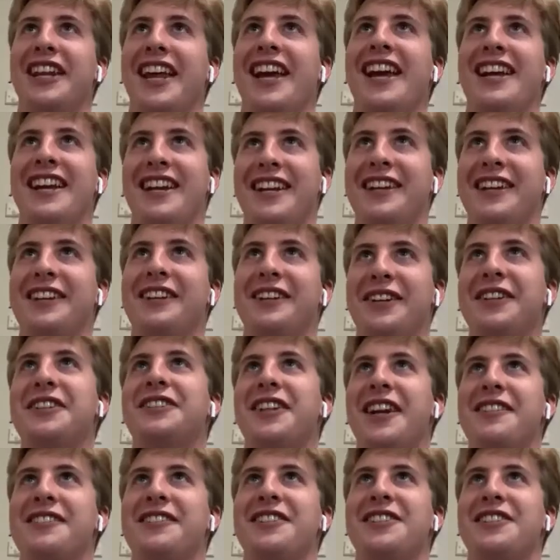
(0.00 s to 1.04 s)
Aiden. Good
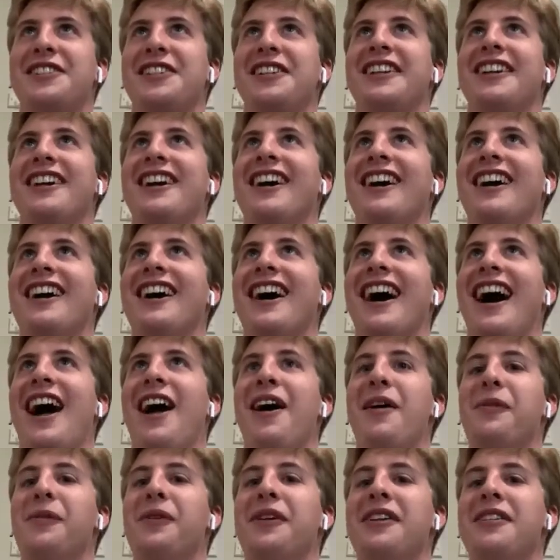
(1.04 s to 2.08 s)
transition. Uh, I
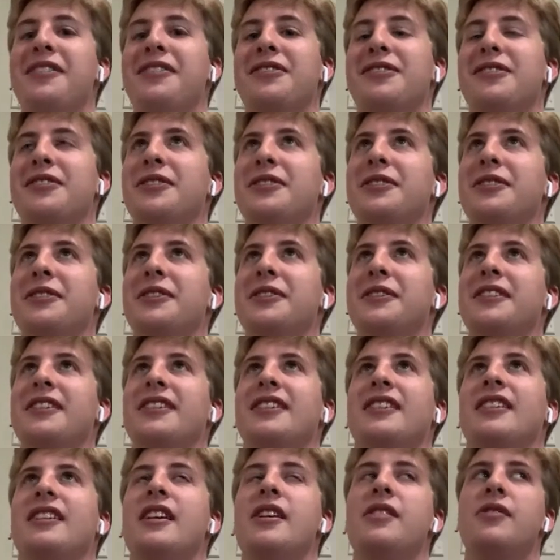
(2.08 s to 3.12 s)
want to
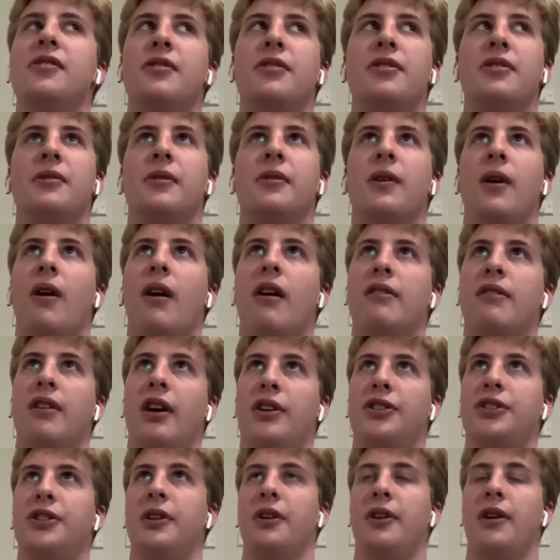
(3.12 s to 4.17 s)
either do
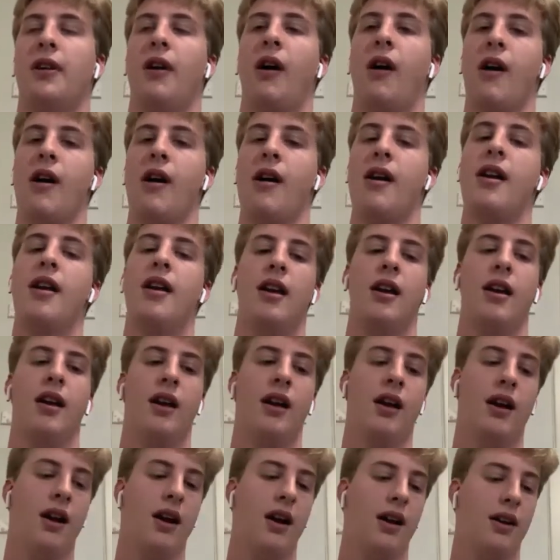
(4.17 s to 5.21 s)
architecture or
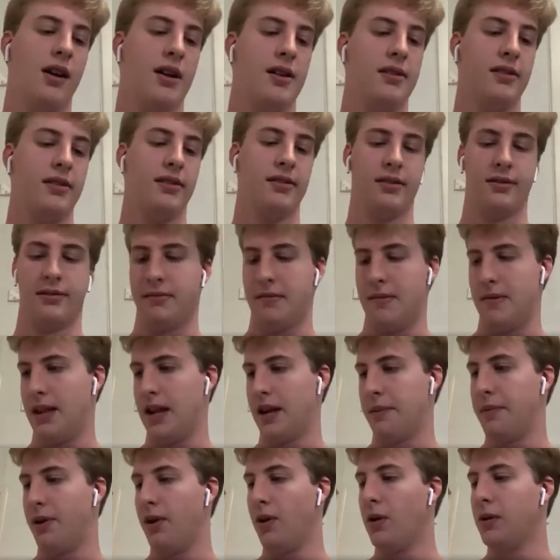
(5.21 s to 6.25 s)
art, because uh,
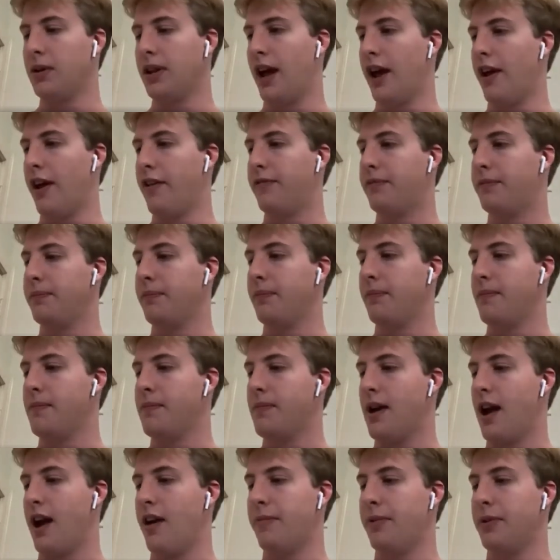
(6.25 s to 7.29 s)
like my whole life
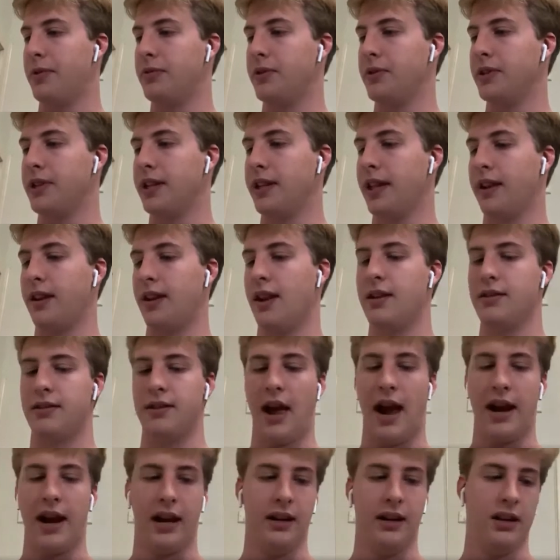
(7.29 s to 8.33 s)
I've been really like into
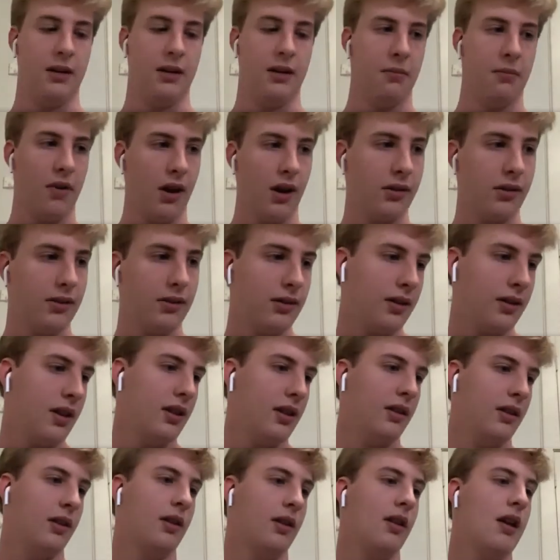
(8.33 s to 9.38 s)
academics,
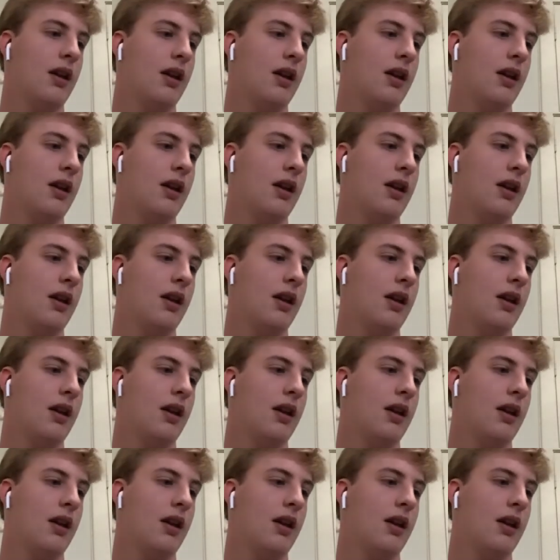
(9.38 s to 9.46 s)
and